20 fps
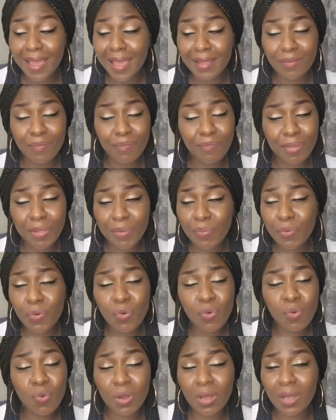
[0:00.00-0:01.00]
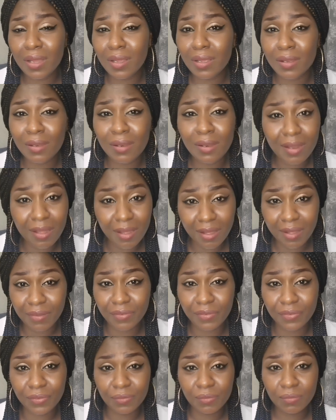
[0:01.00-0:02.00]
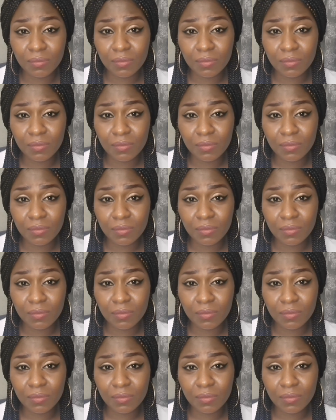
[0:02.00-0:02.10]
And people who are in love